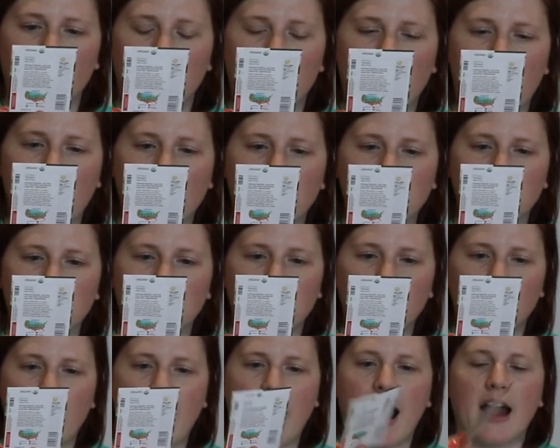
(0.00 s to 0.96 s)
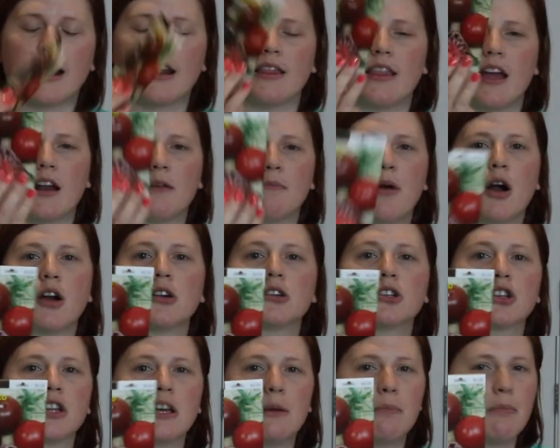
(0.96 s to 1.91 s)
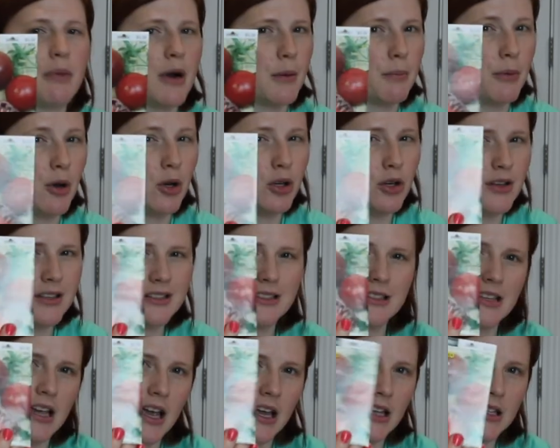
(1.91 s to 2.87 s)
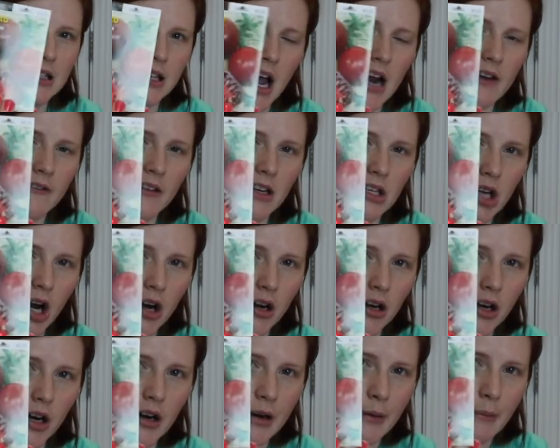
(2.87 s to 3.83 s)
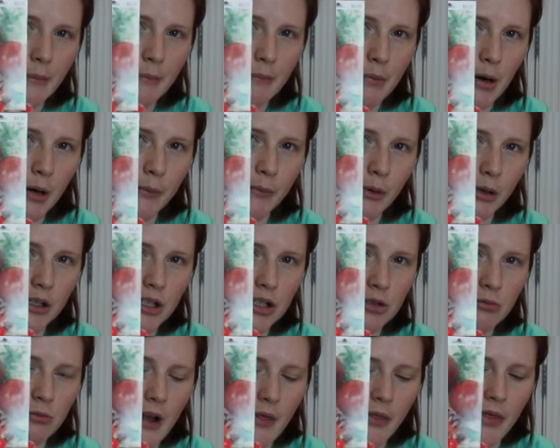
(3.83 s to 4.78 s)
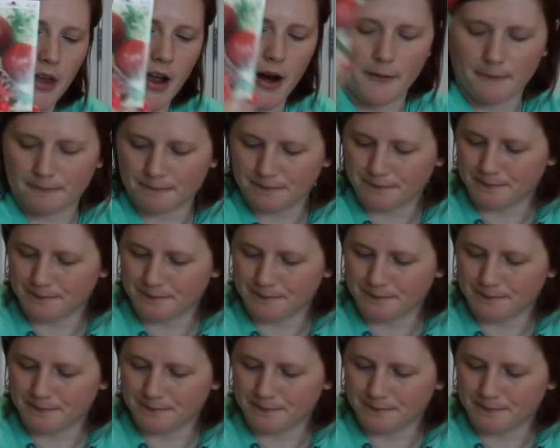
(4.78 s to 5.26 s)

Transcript: partially red and then partially purple. You can see it gets kind of a darker purplish red there.